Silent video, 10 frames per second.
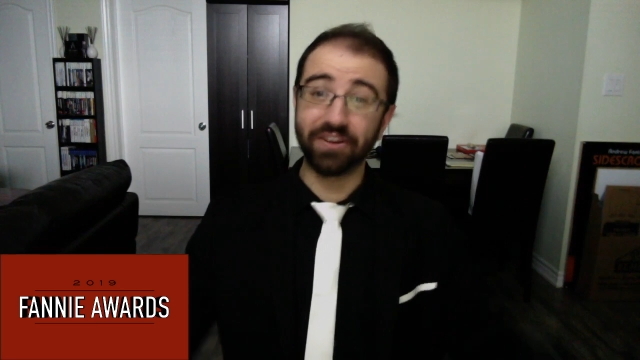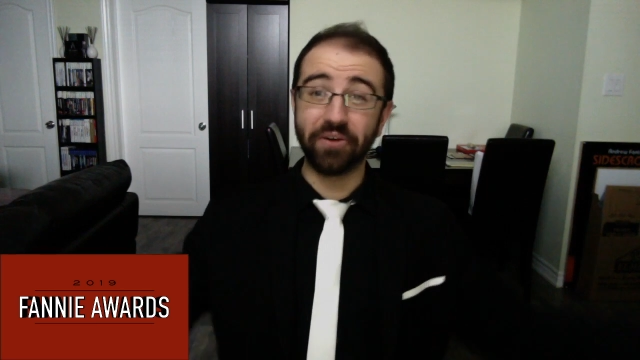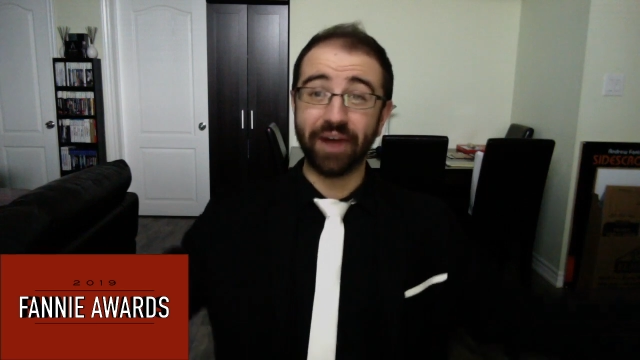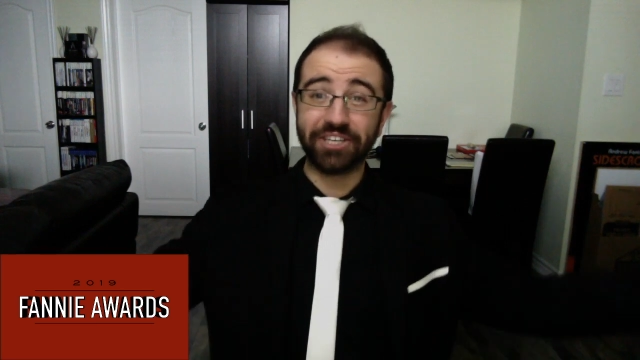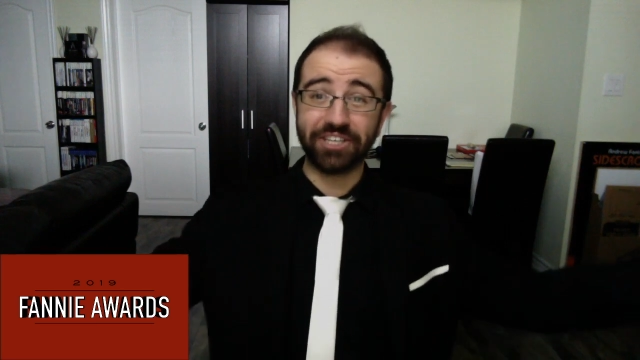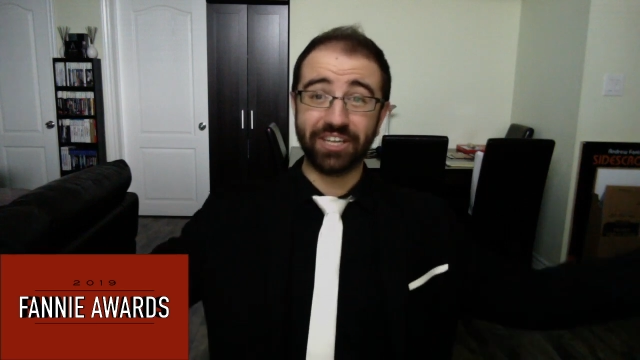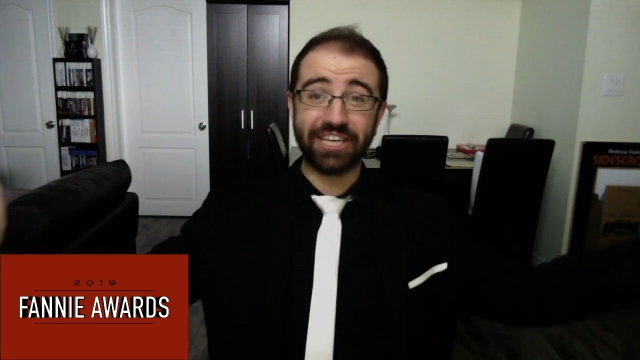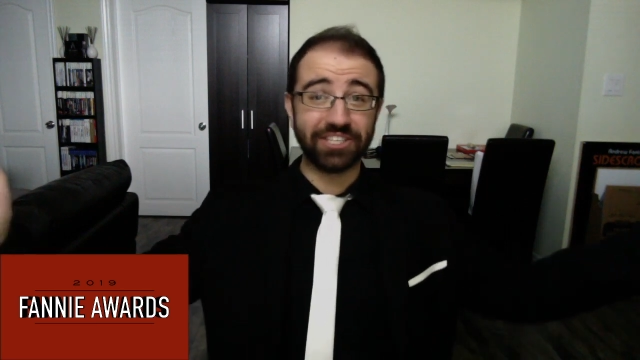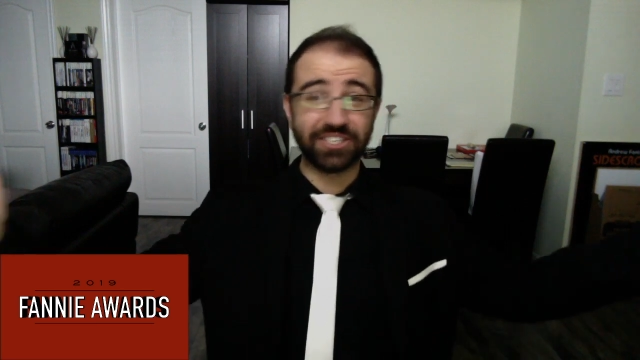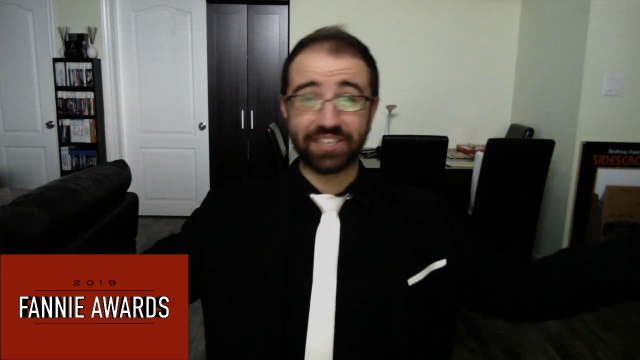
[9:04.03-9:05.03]

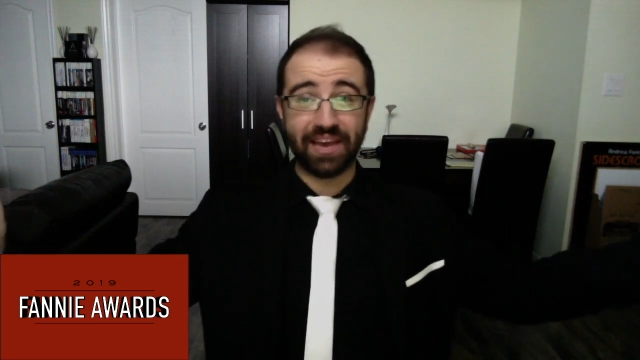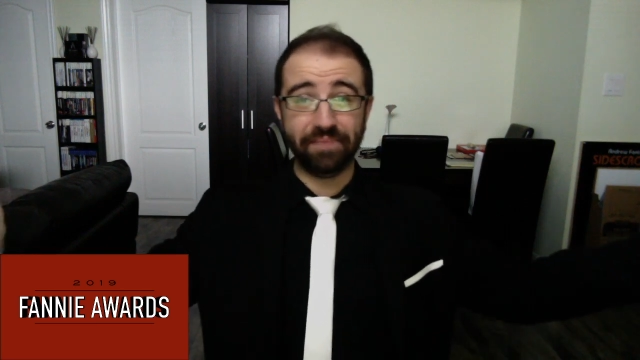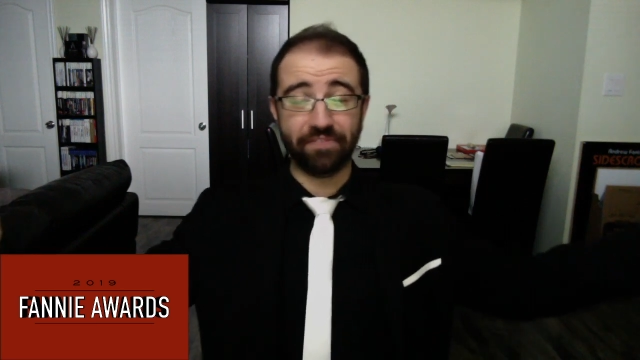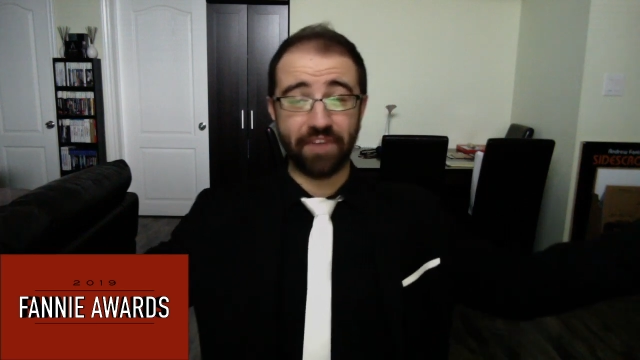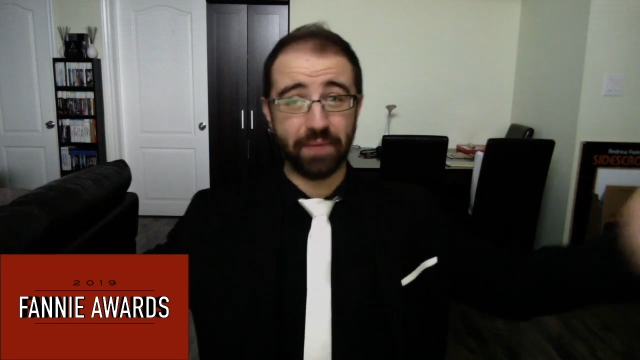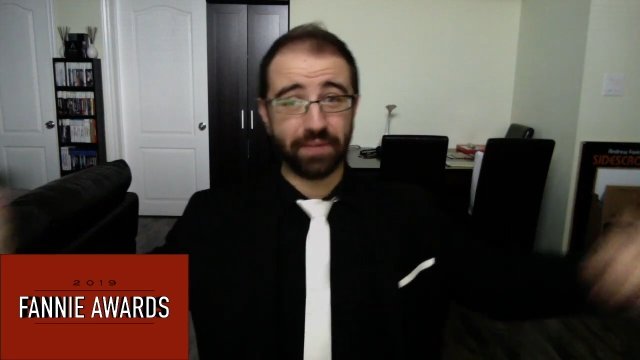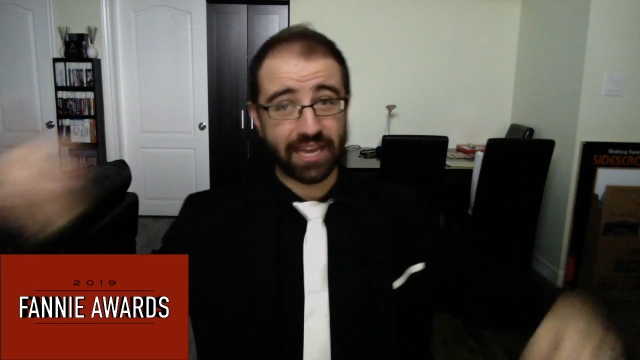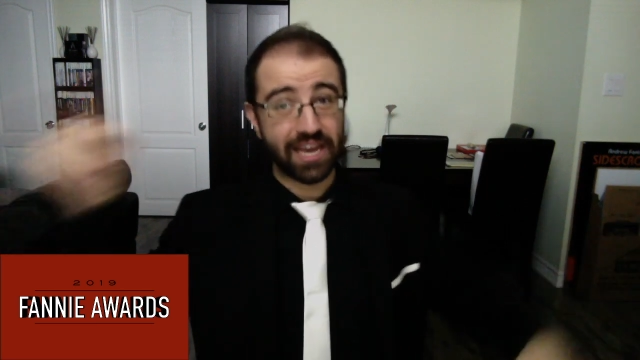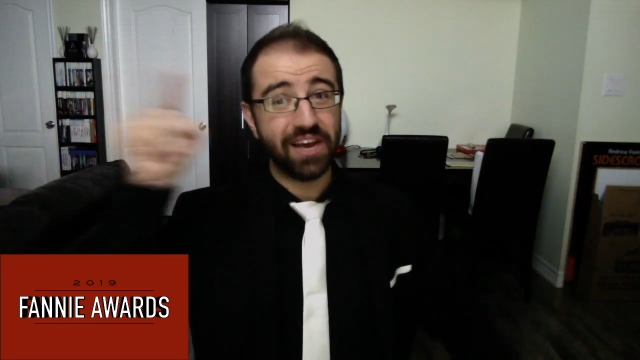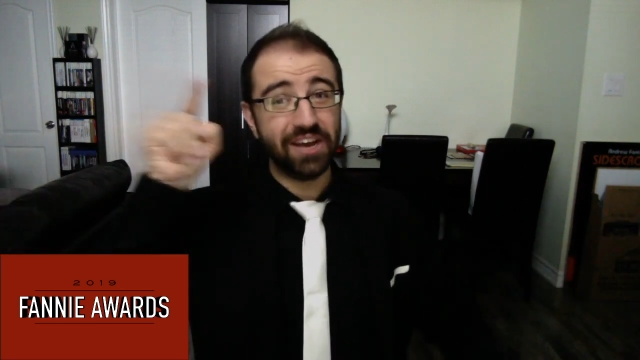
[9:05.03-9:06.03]
congratulations, Kim
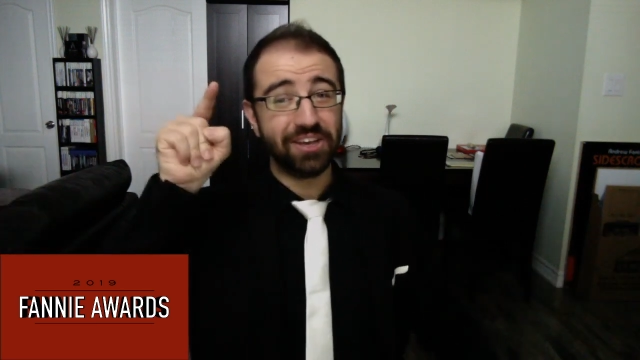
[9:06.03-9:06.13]
family.